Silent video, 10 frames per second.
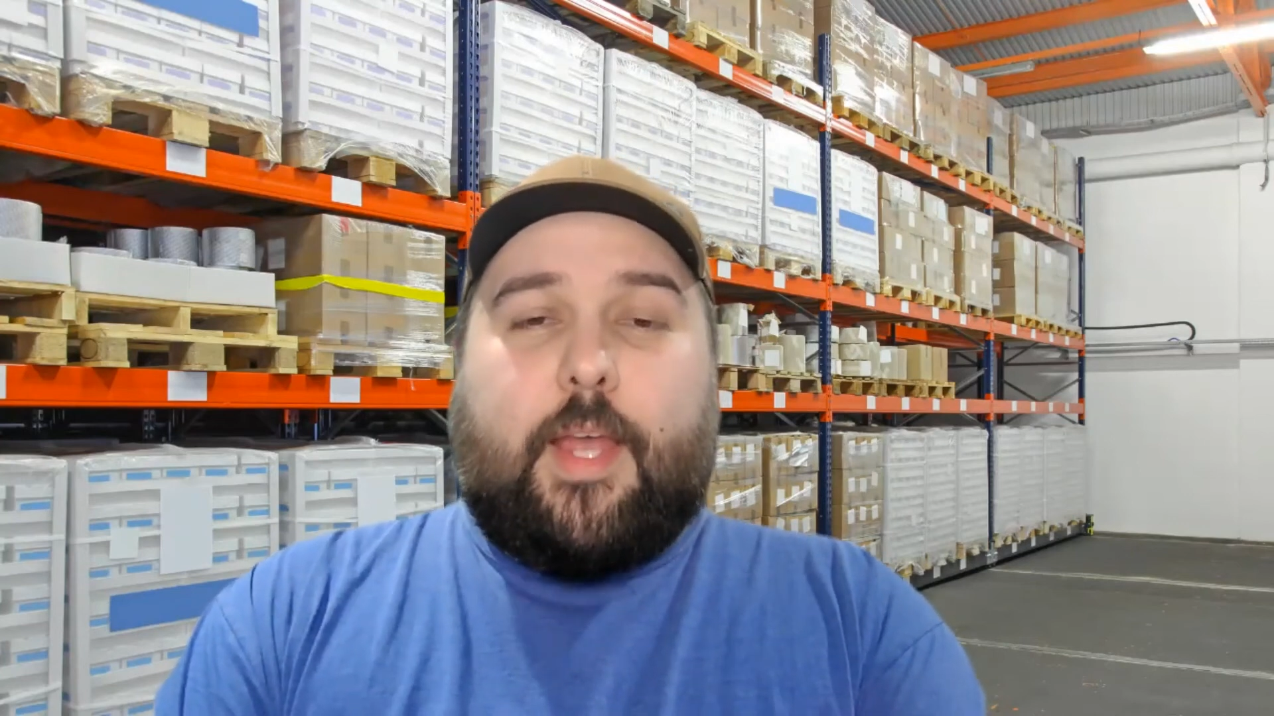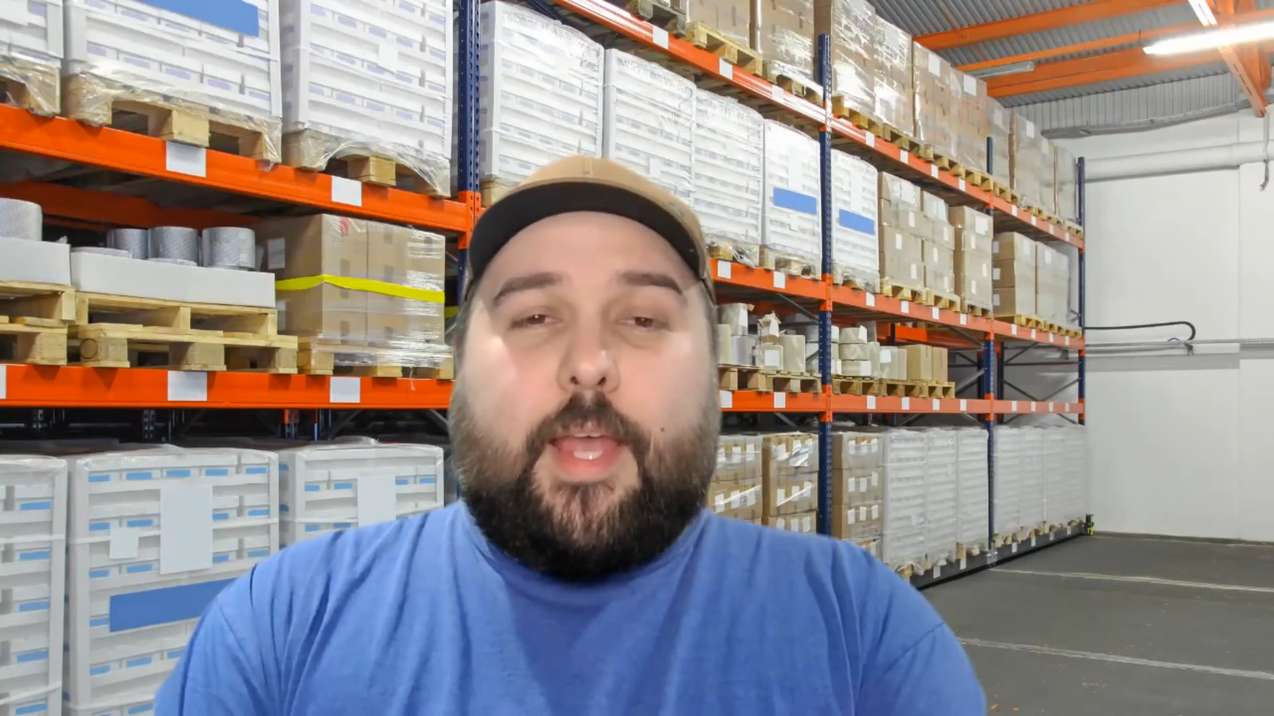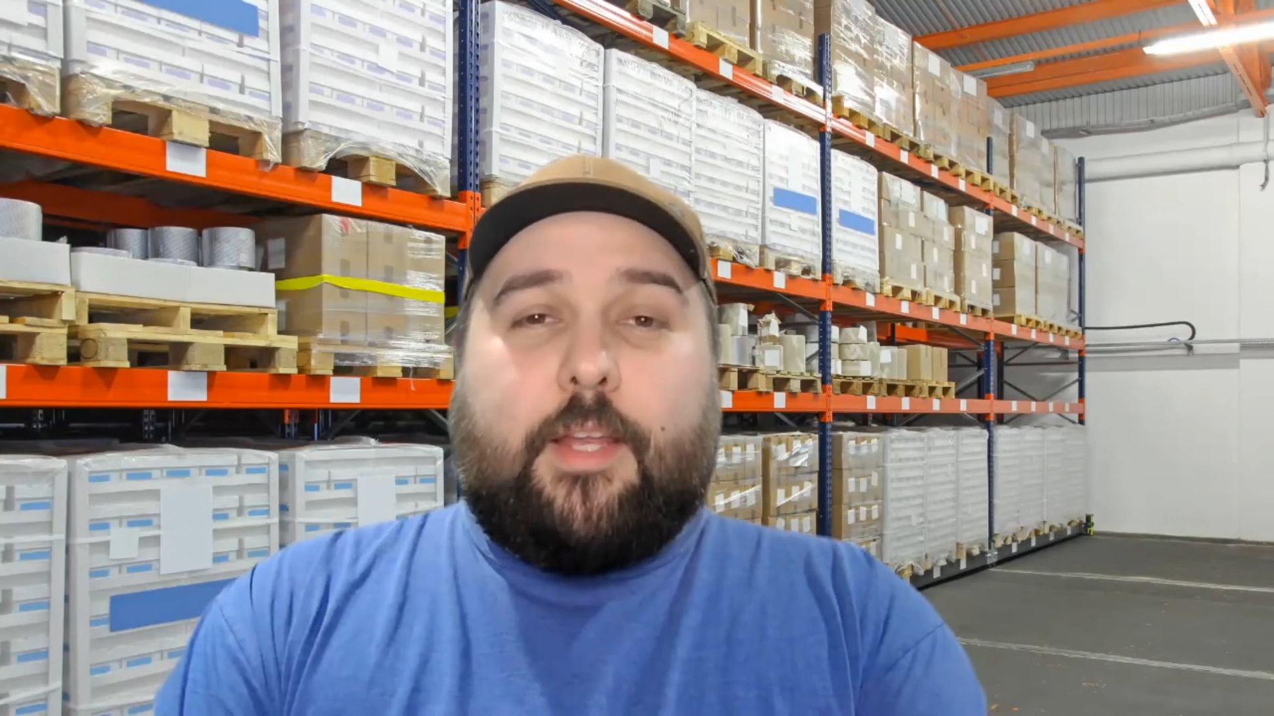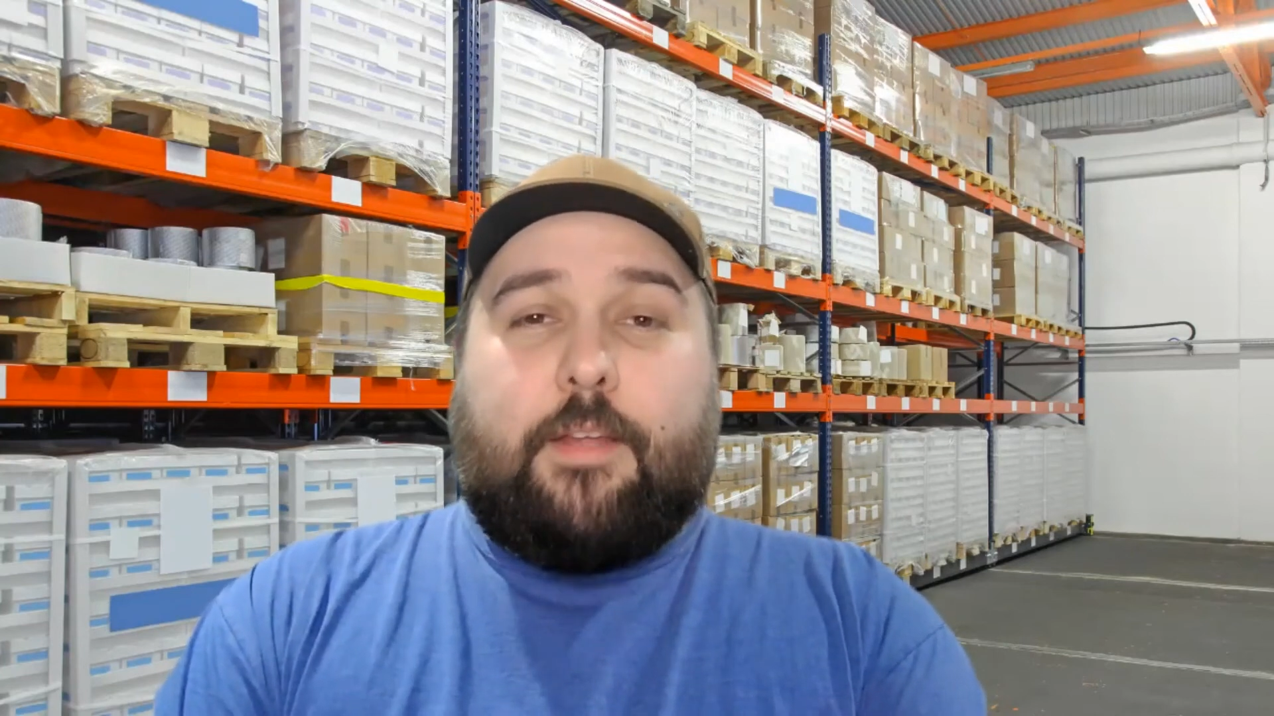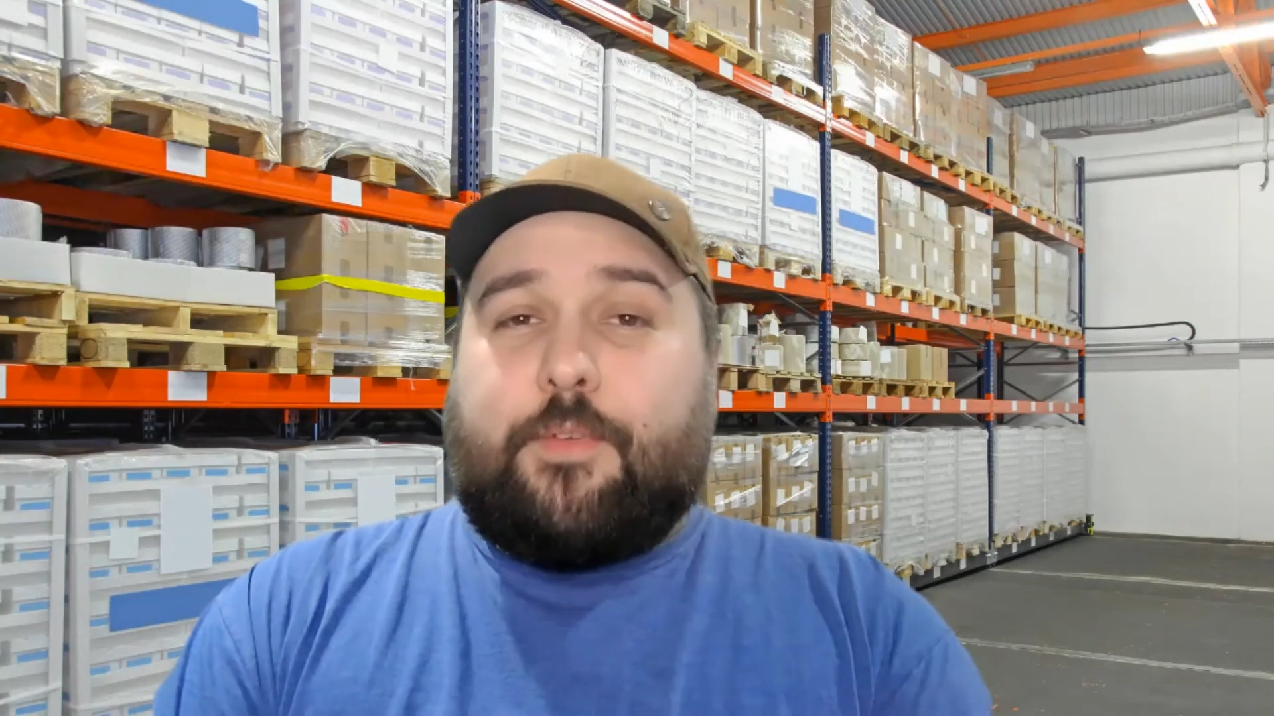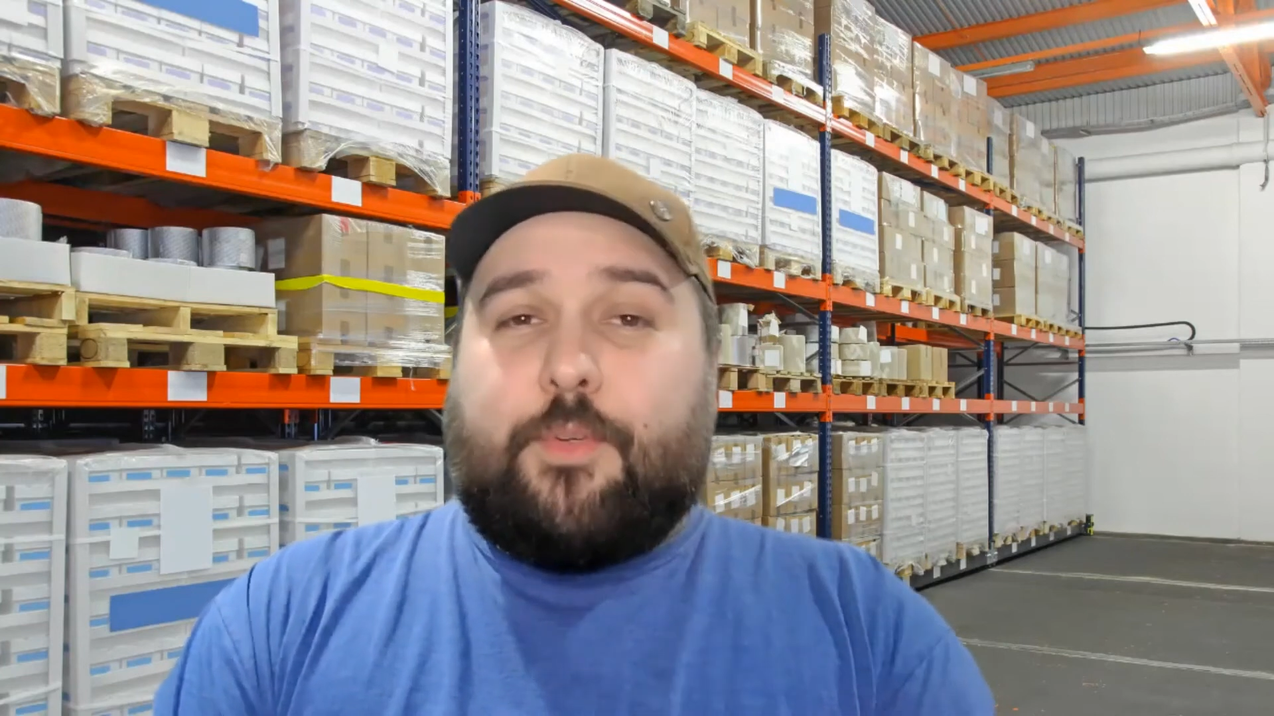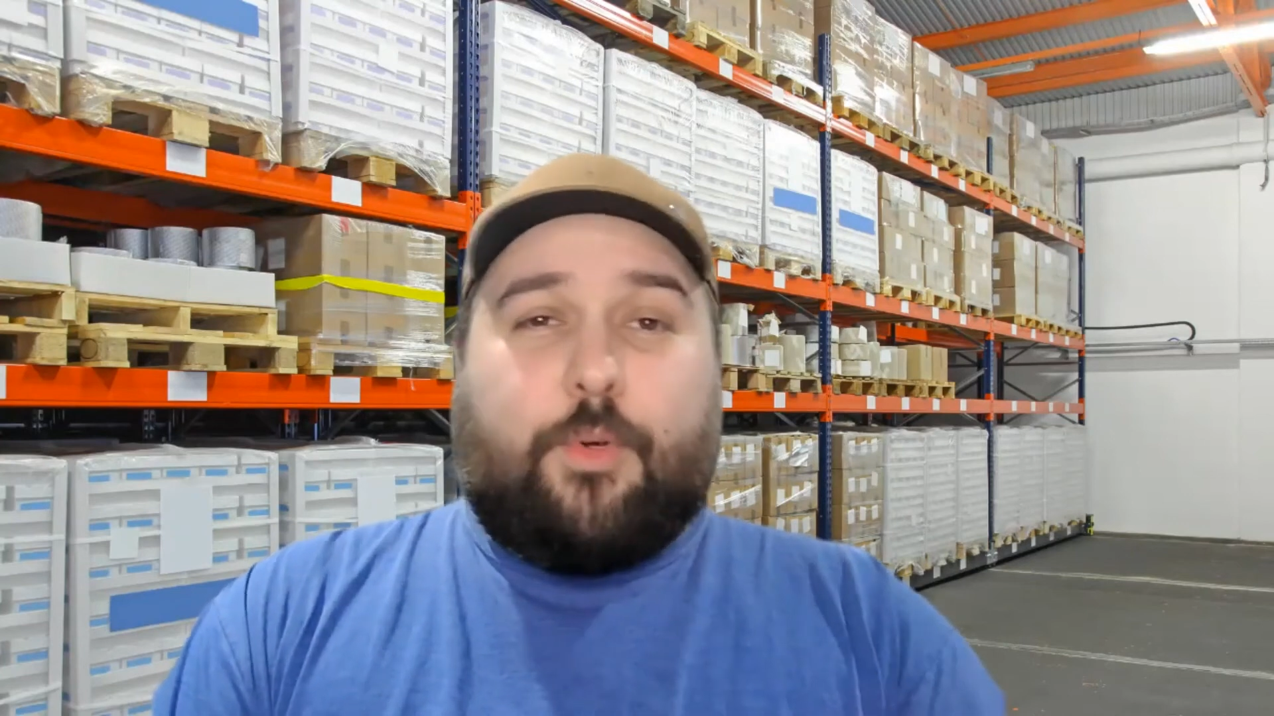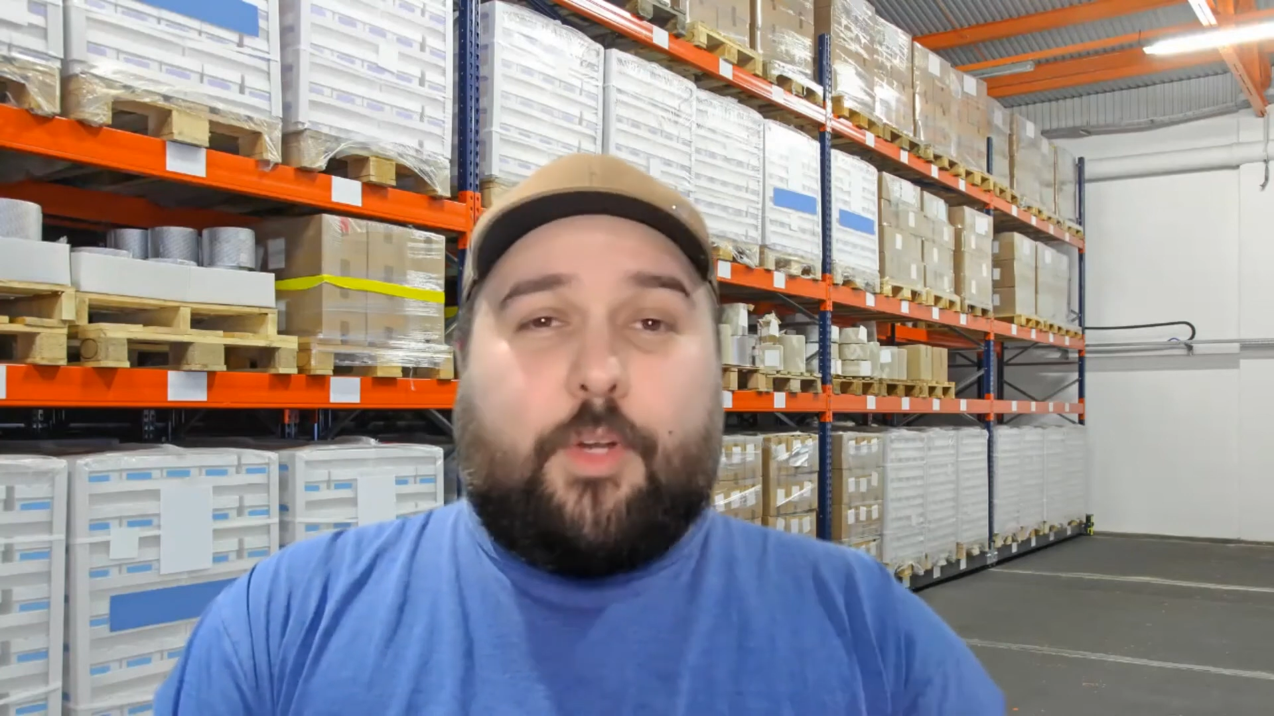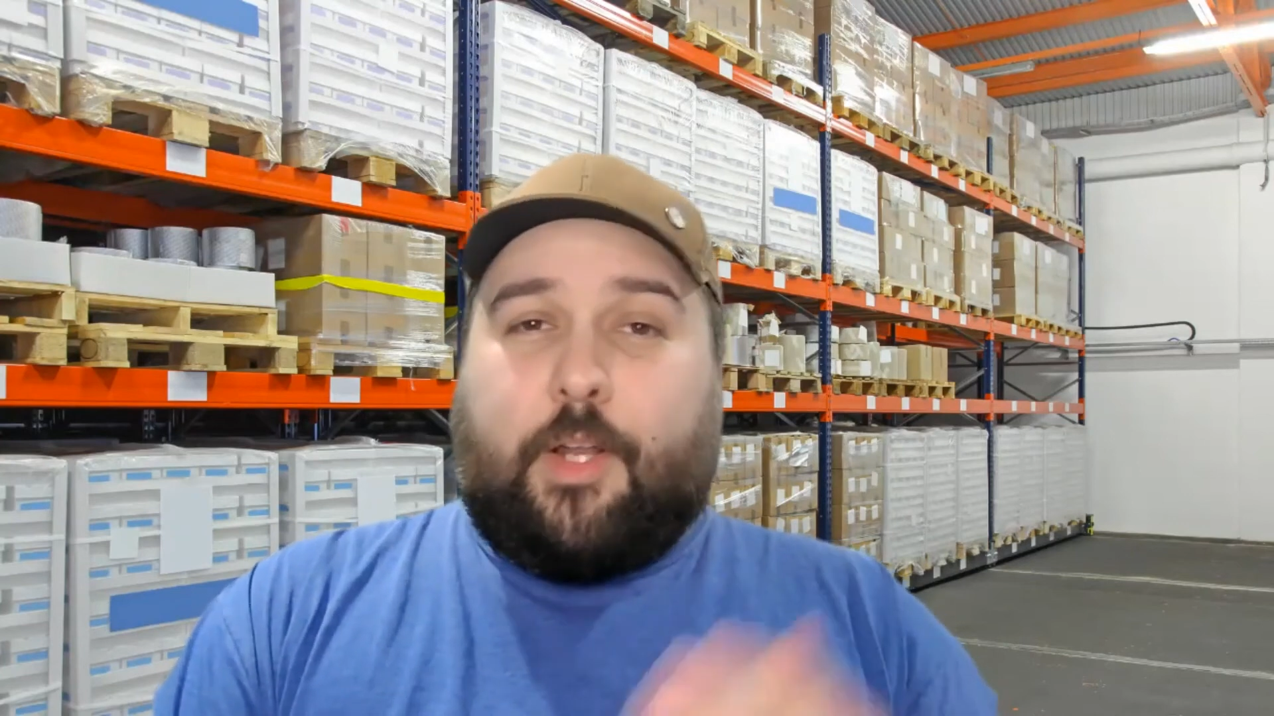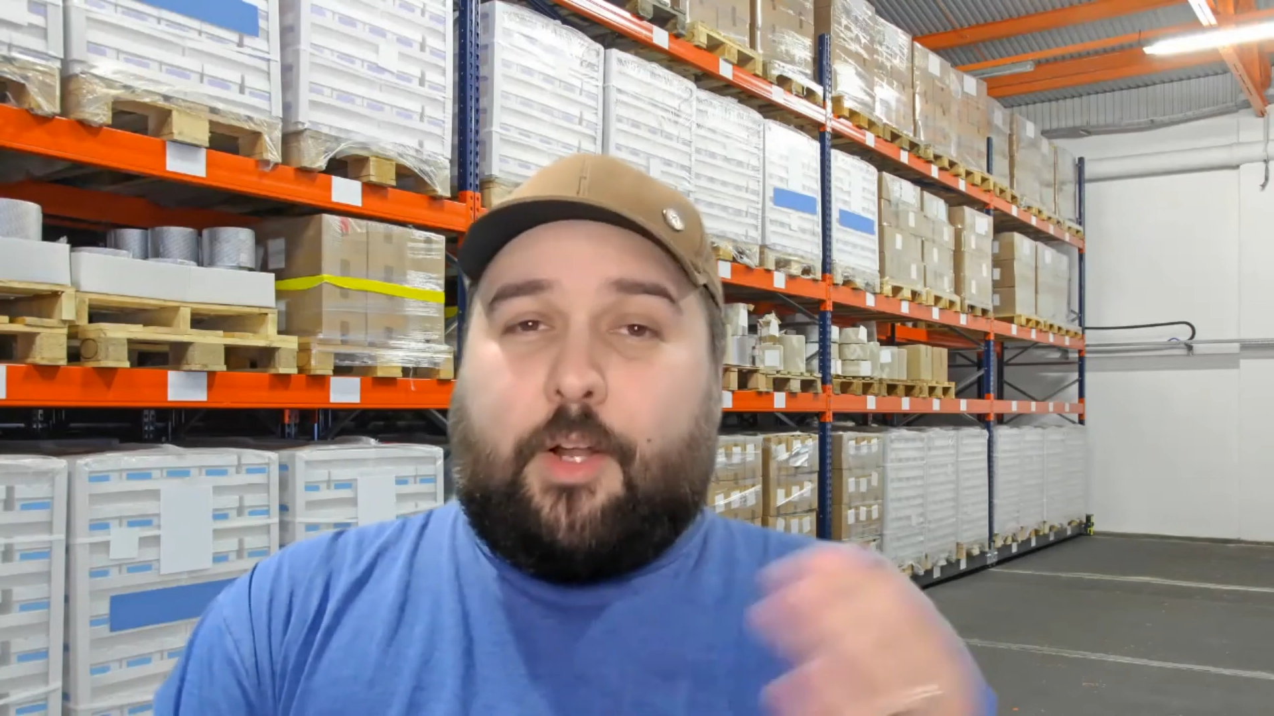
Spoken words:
And if you're at